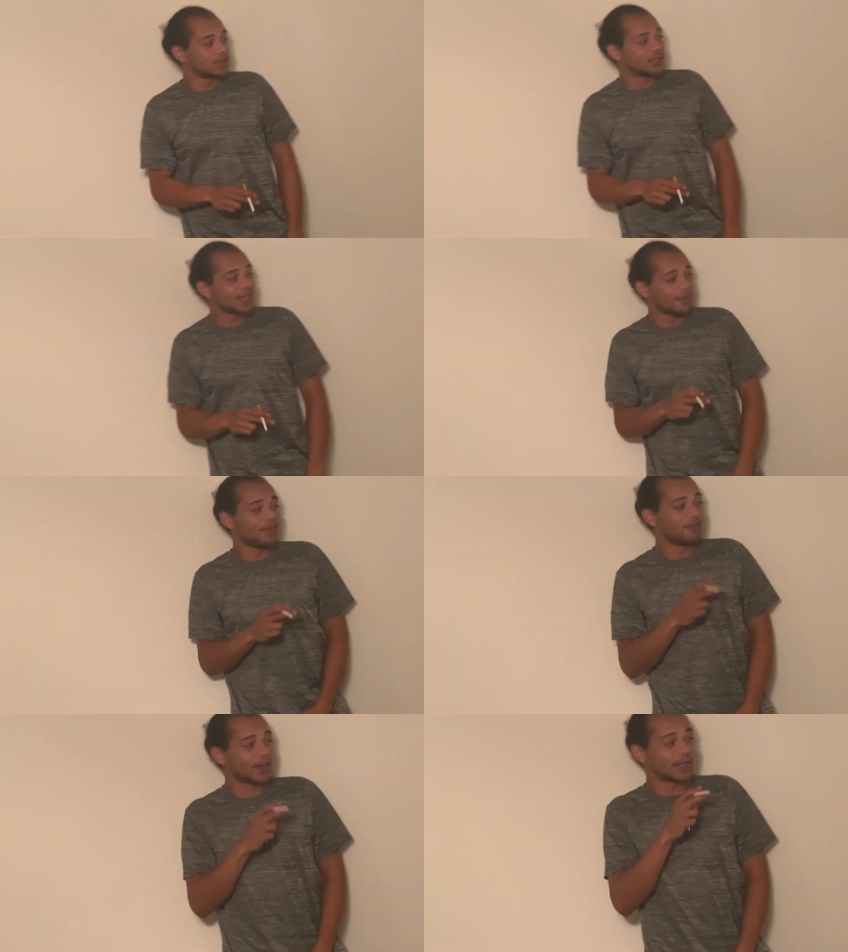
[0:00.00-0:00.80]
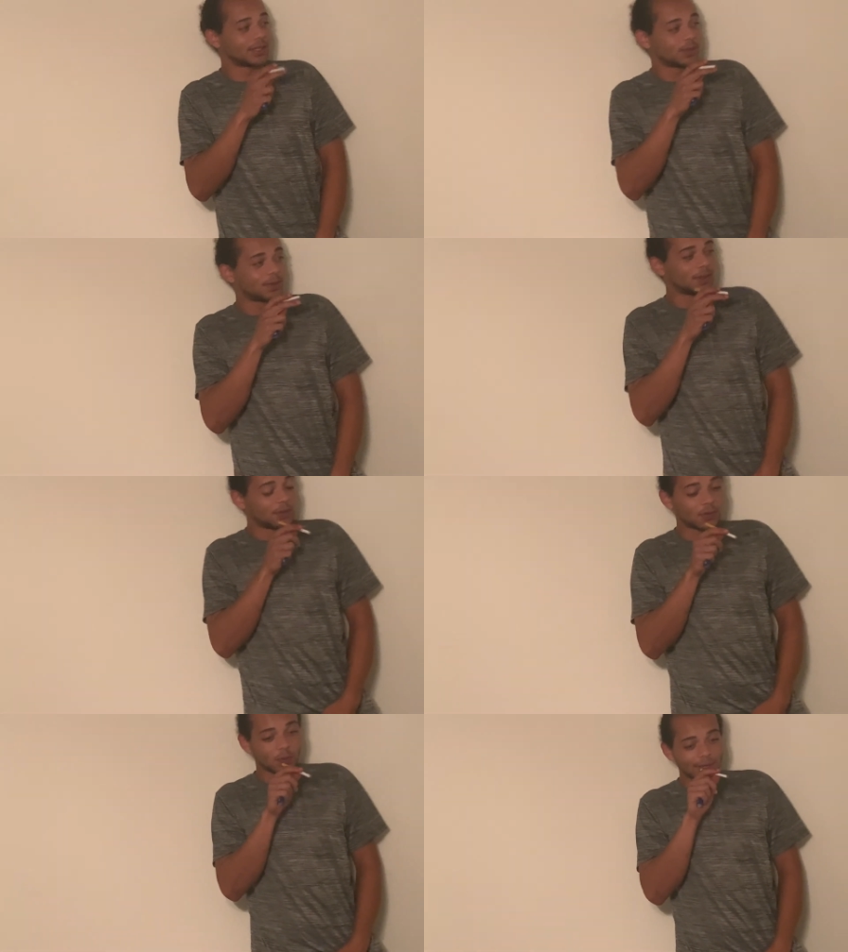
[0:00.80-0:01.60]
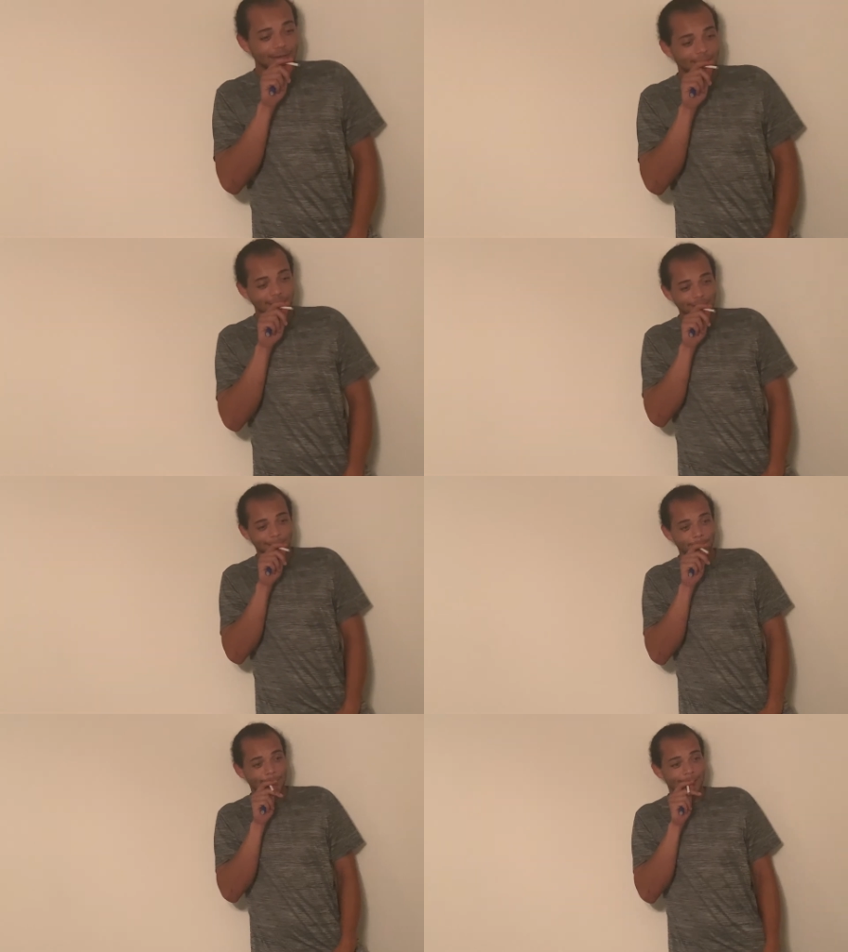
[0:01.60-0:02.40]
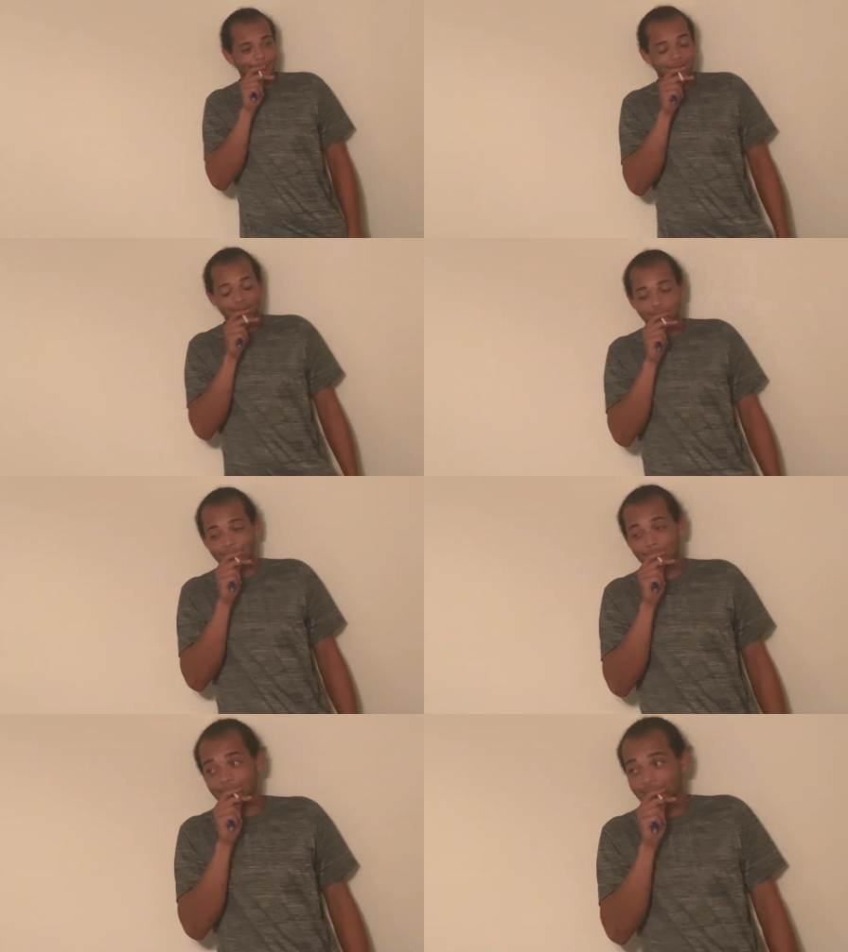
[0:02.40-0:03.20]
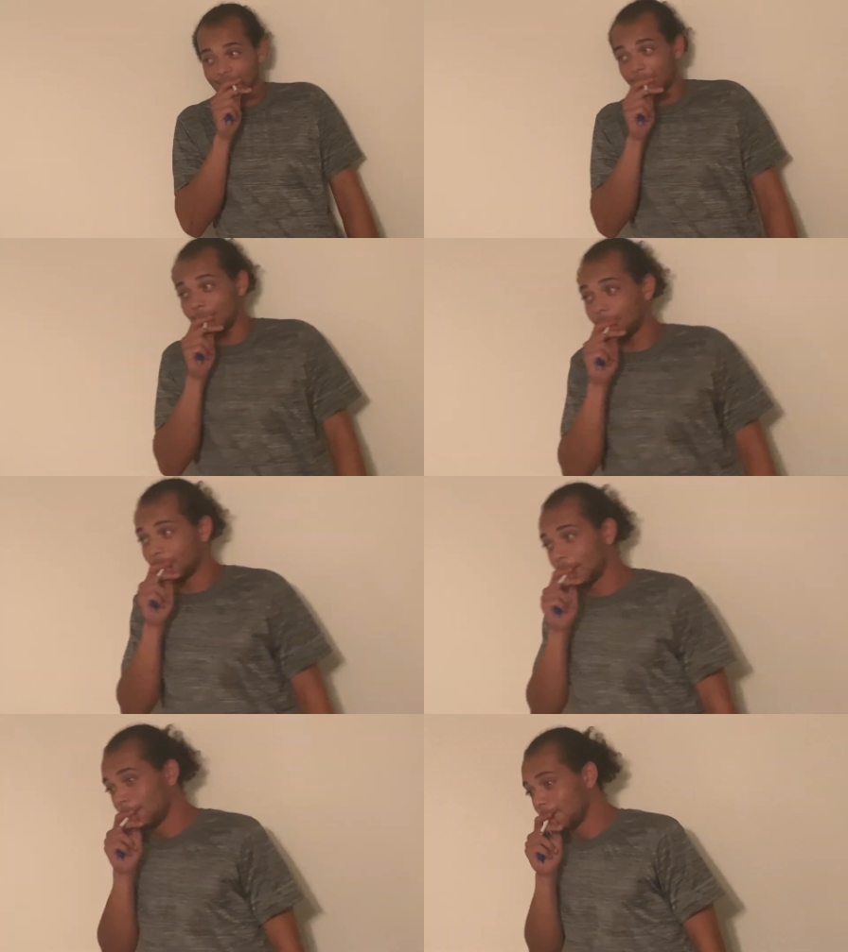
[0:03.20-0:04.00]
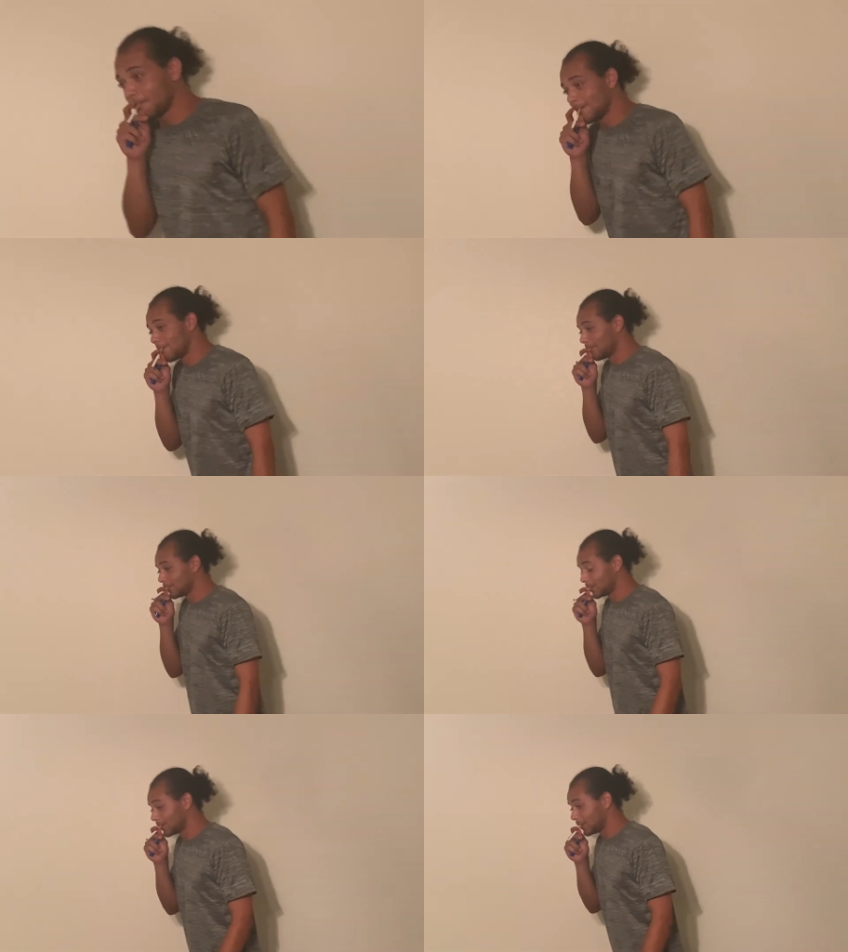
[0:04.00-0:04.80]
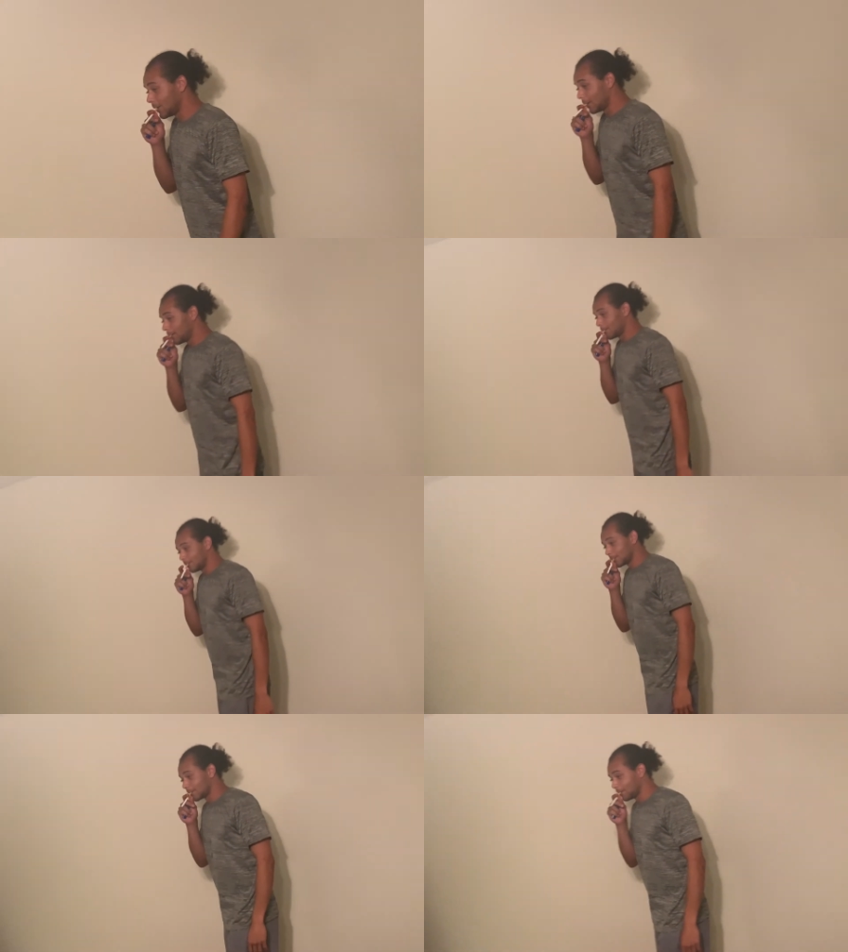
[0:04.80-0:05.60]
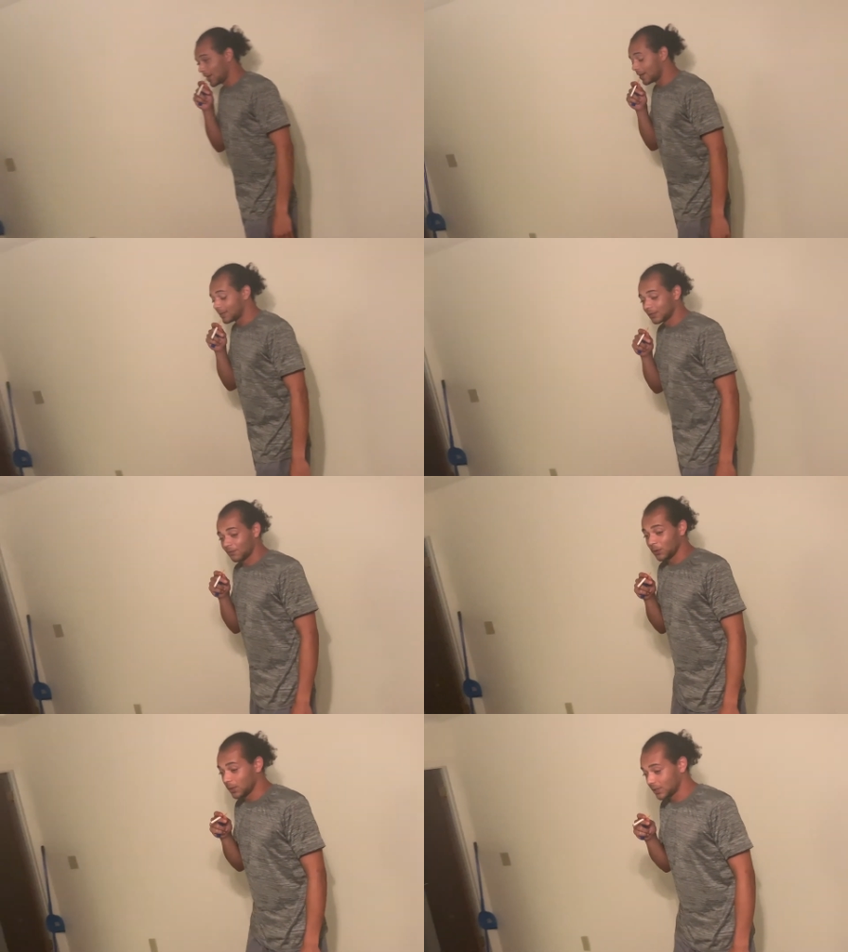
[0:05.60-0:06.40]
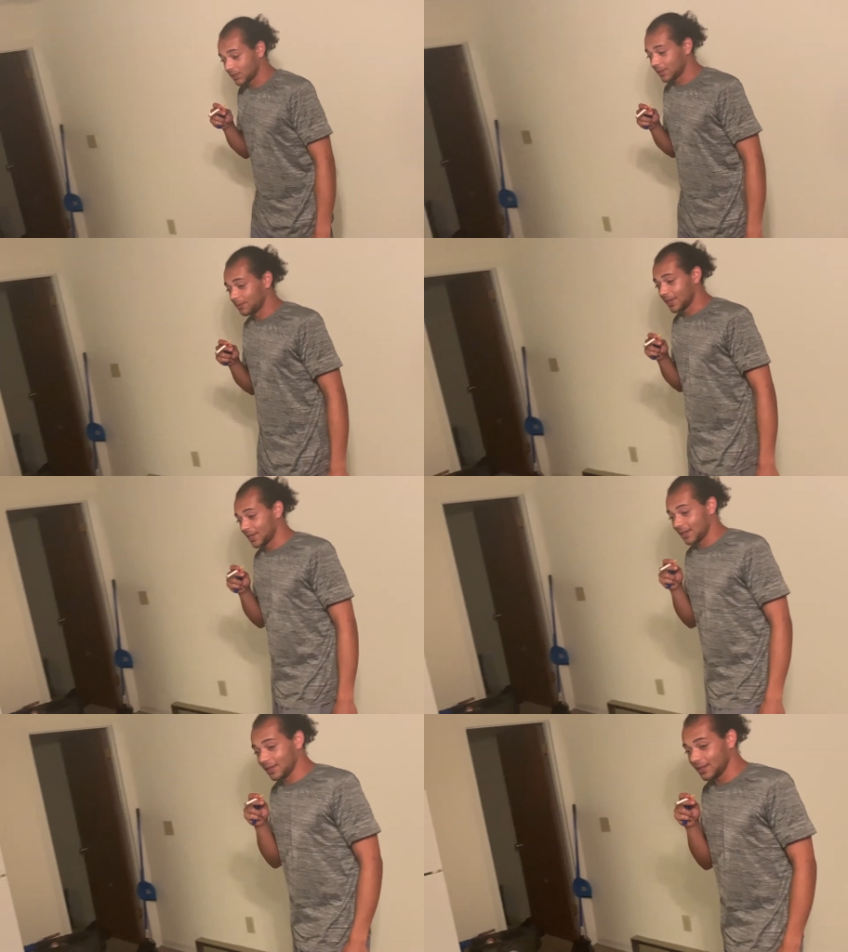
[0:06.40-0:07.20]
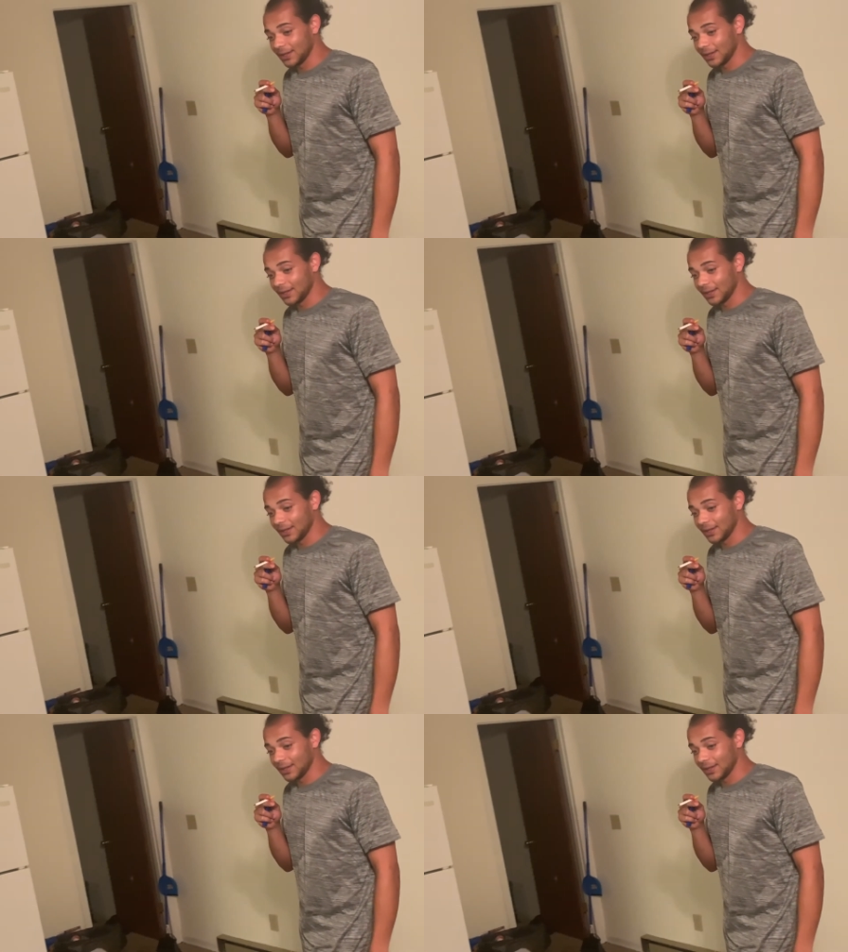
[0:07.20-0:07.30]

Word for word: Shit got me fucking tweaking and shit, bro. That shit got me scared. Man, let's just, let's just get back to this food and shit, man.